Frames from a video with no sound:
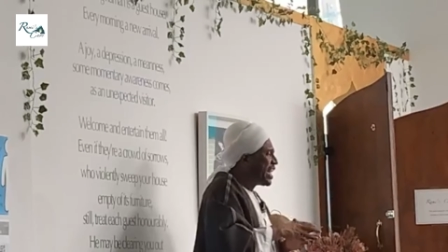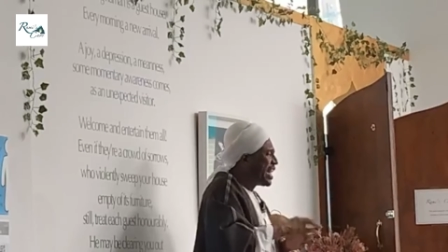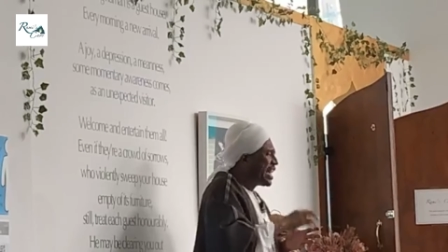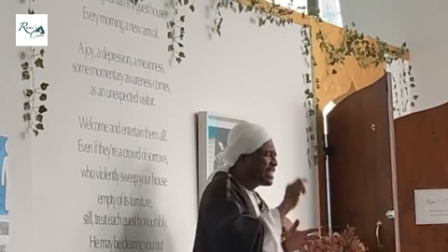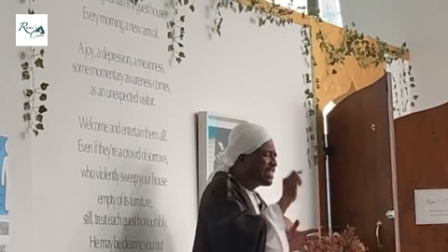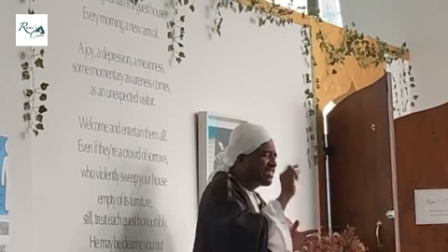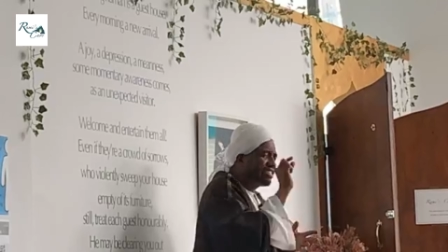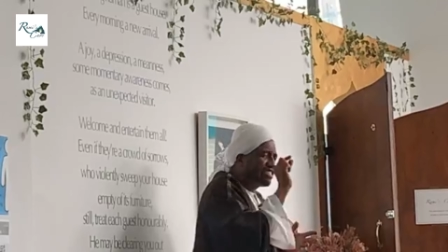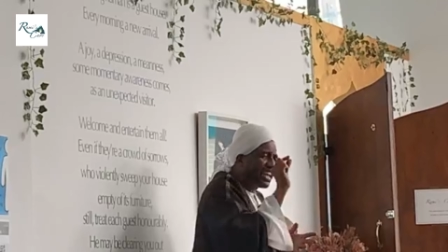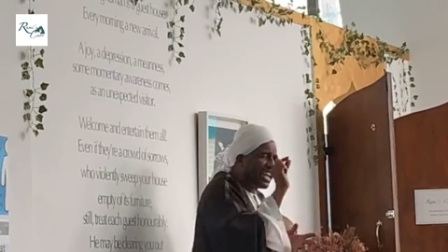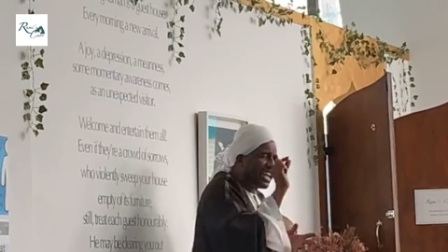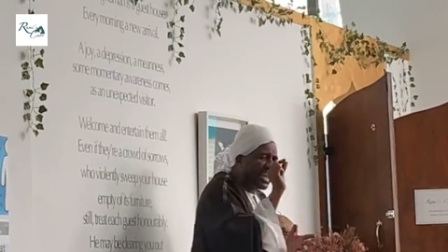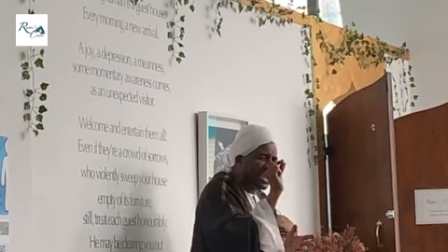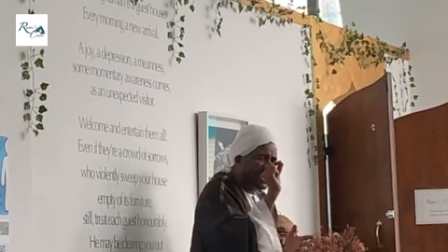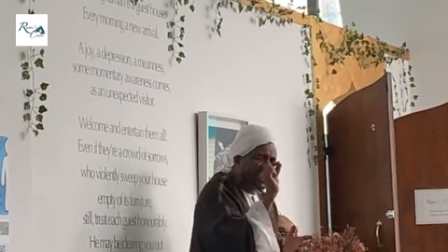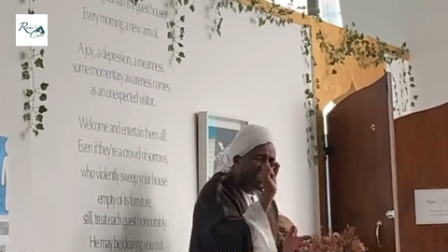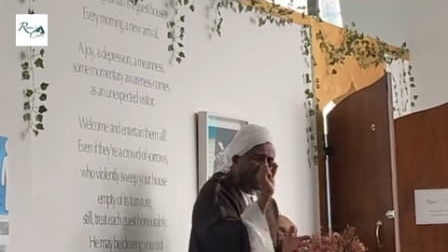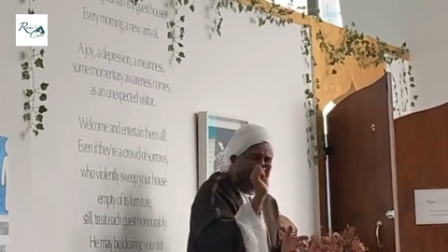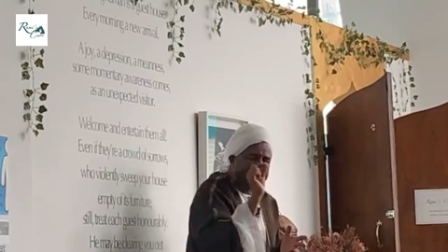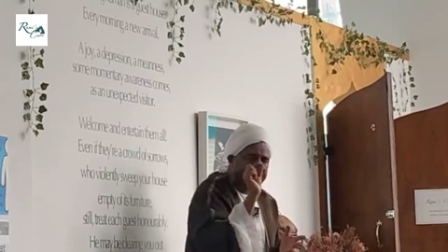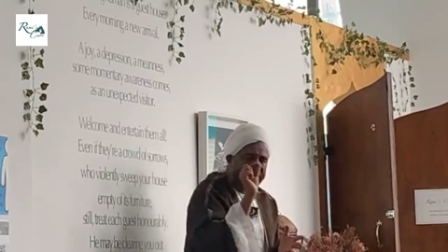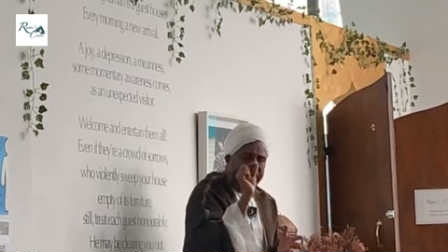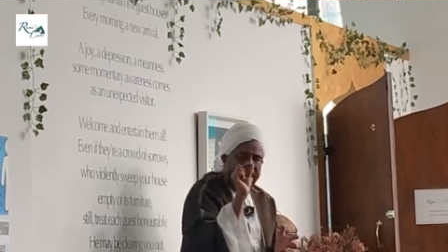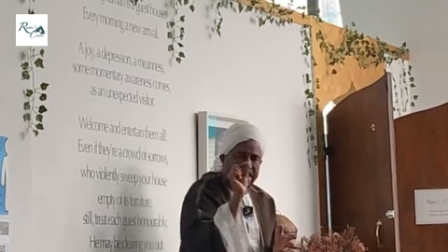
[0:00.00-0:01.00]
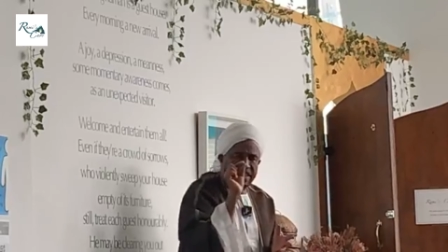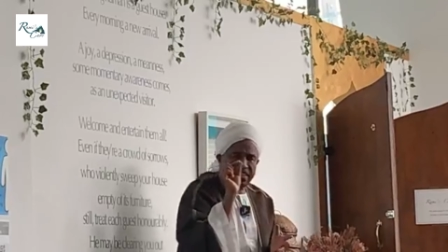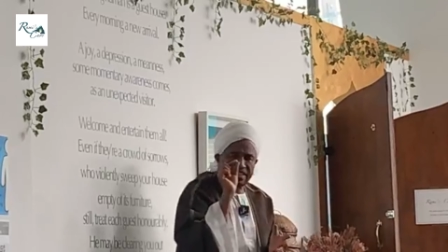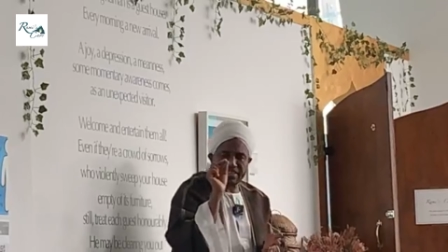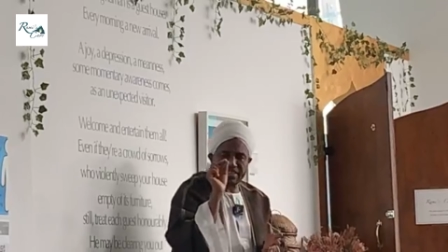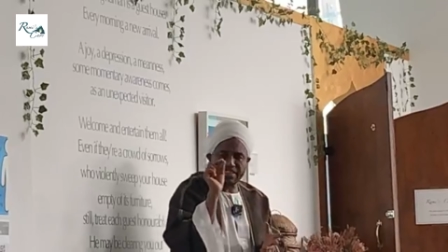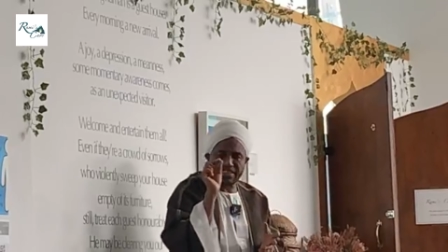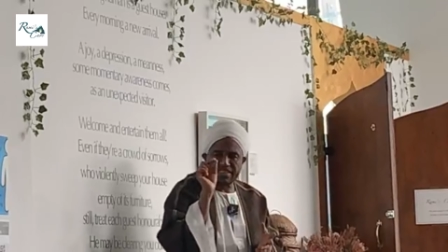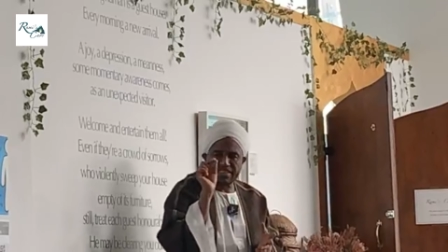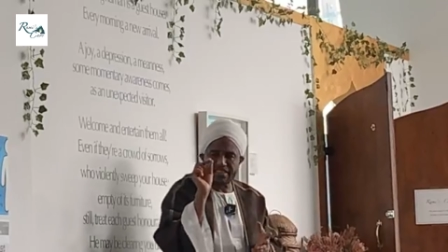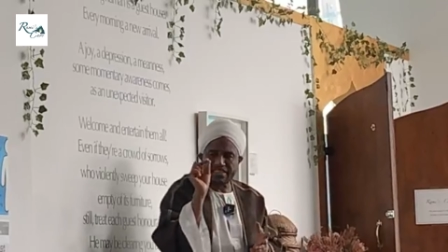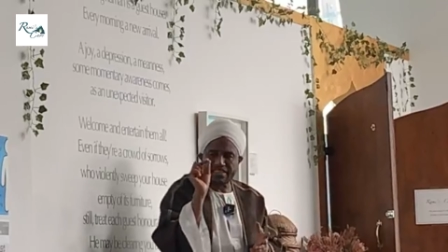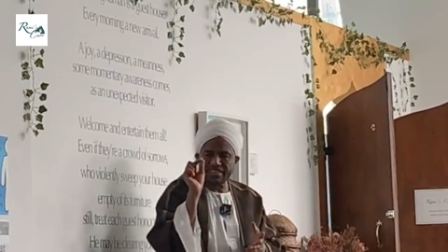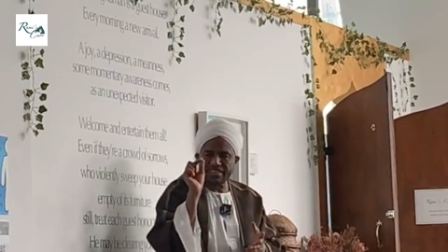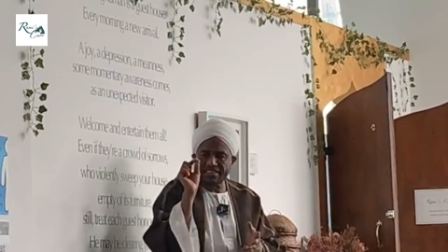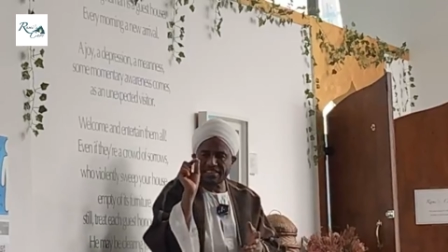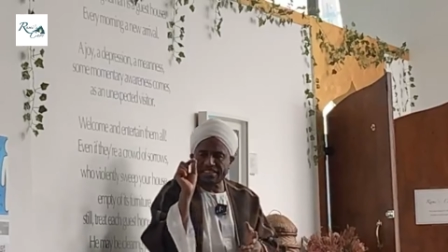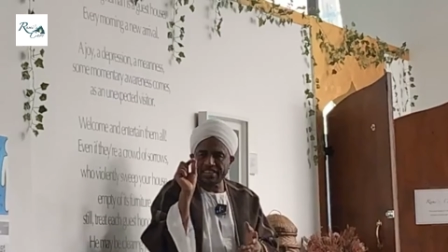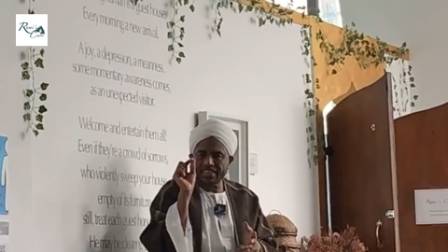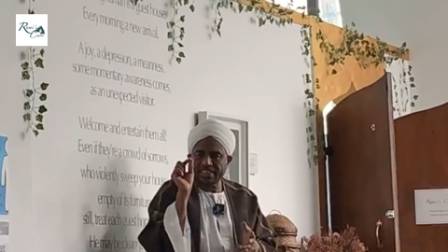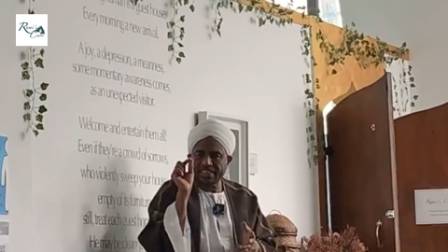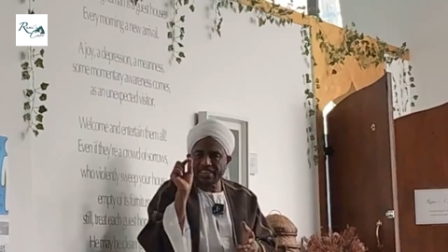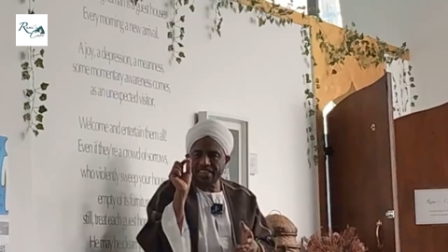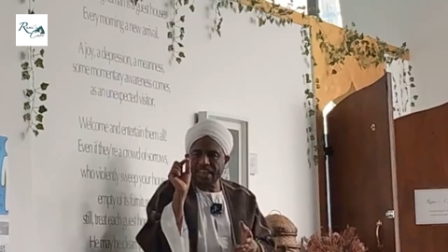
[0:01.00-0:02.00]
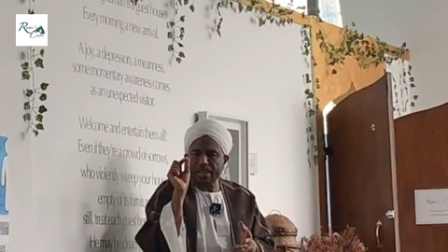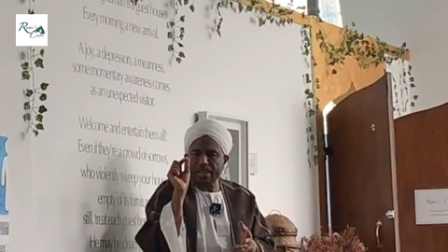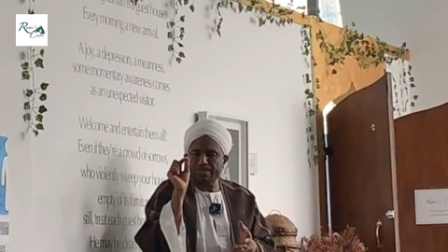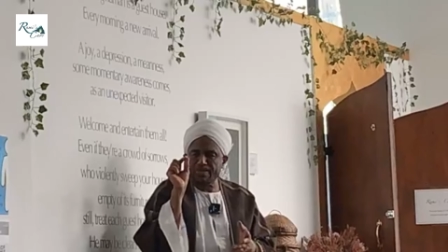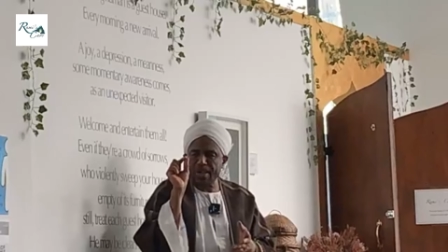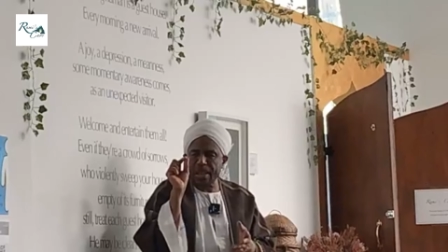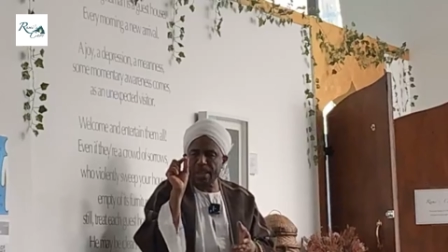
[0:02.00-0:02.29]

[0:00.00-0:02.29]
It is the little things that